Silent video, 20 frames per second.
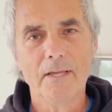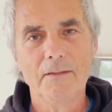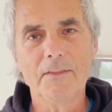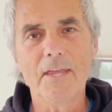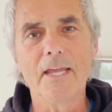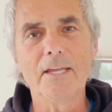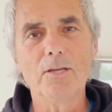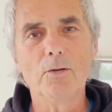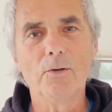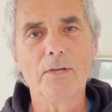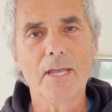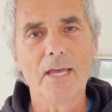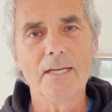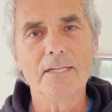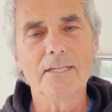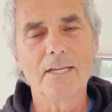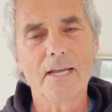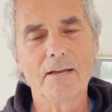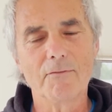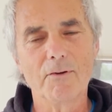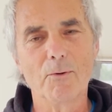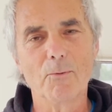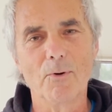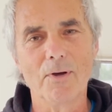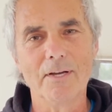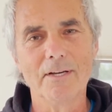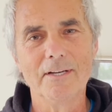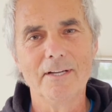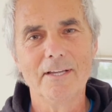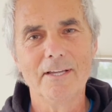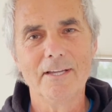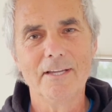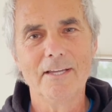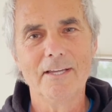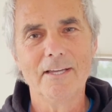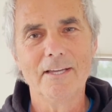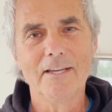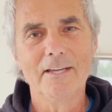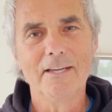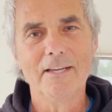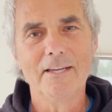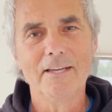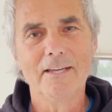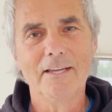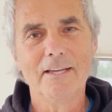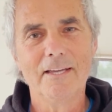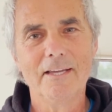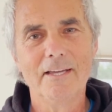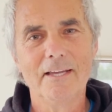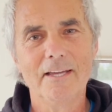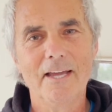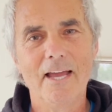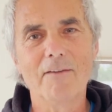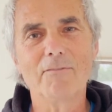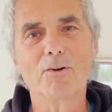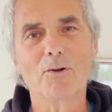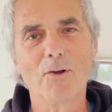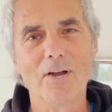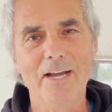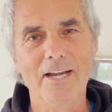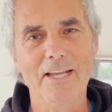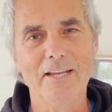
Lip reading: Thank you again to everyone. Have a great